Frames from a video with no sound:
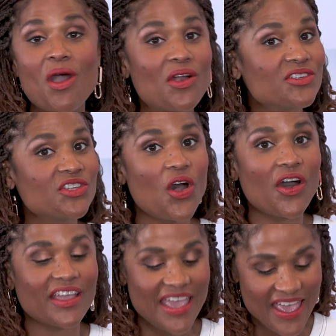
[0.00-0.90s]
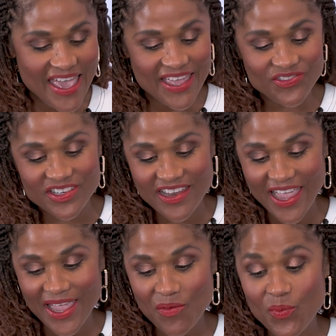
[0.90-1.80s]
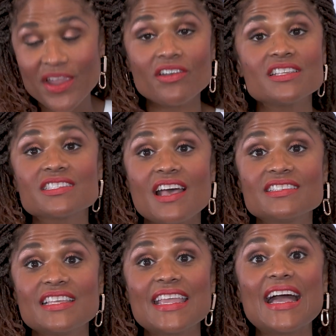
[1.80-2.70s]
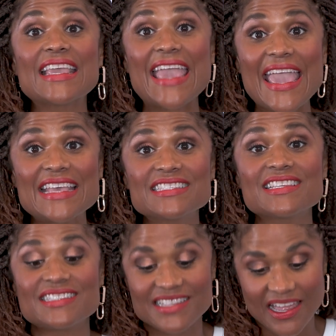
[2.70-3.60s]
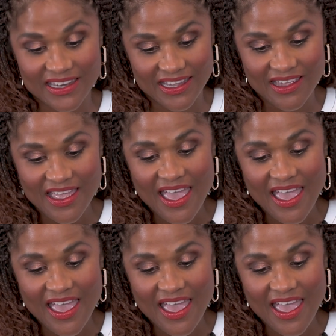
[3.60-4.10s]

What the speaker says: HeartTalk, and today we are discussing a case study: